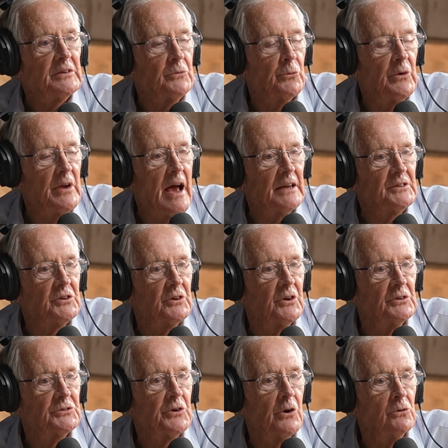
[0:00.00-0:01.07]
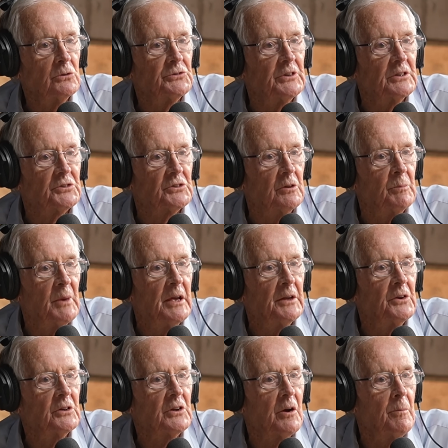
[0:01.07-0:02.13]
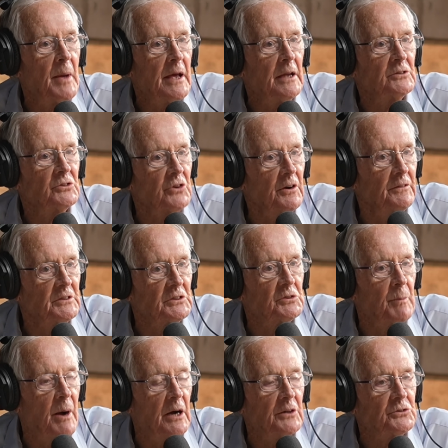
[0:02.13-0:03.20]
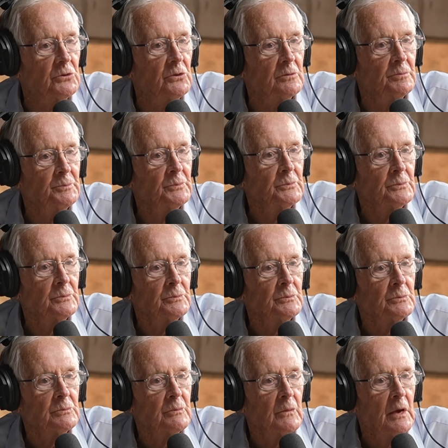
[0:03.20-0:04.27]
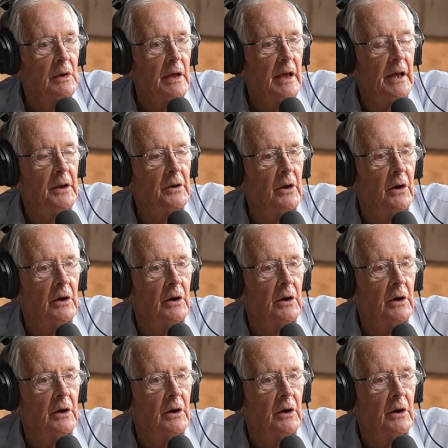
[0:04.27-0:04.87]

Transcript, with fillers: reaction control system in the command service module. And